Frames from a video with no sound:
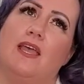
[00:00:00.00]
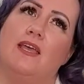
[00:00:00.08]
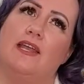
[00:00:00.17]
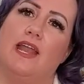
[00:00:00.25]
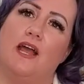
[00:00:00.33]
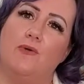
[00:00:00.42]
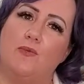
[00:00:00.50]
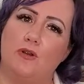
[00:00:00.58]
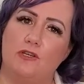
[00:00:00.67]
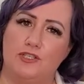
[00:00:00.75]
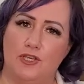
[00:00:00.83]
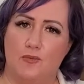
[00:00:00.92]
now
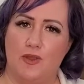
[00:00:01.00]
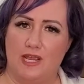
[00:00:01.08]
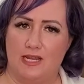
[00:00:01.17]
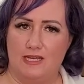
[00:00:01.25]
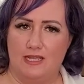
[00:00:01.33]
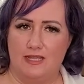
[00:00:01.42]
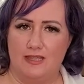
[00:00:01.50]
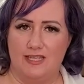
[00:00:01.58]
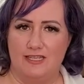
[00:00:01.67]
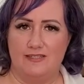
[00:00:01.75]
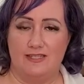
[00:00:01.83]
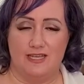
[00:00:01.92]
we're doing
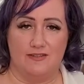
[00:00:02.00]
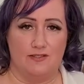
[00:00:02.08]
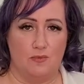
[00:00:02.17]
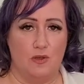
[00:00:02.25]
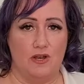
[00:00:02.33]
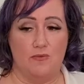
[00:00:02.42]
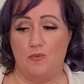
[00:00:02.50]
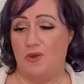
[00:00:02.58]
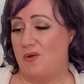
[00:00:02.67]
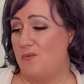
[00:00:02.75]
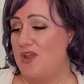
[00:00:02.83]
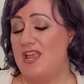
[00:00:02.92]
these things. So
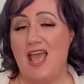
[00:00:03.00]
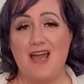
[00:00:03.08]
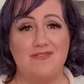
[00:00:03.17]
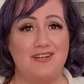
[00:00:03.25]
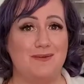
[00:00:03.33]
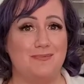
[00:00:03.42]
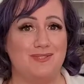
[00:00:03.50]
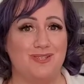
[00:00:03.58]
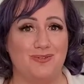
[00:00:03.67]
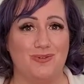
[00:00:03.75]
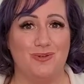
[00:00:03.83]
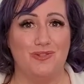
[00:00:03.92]
when we have an
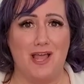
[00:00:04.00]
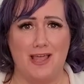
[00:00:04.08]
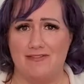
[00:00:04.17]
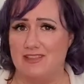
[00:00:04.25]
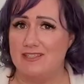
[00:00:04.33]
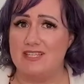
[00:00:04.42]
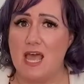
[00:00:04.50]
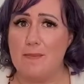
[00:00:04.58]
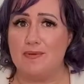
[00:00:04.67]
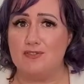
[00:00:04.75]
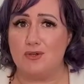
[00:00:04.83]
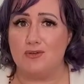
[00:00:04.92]
episode go live, this
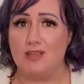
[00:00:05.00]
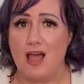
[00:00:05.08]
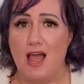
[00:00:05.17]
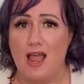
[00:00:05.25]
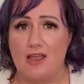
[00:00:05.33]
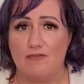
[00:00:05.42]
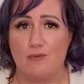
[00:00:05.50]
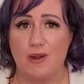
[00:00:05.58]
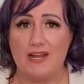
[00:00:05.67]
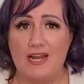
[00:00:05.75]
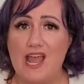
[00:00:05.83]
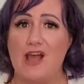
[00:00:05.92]
episode live
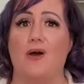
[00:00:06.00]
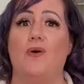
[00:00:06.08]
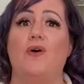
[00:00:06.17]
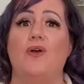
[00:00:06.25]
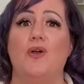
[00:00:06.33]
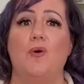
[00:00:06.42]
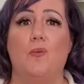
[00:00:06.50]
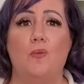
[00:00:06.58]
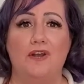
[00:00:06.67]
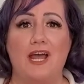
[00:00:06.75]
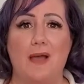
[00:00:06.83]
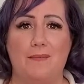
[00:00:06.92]
right now,
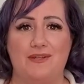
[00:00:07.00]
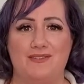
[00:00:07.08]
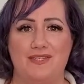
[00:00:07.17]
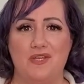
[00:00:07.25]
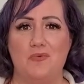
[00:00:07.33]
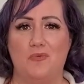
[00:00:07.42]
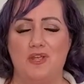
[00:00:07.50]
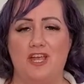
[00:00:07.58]
what happens? We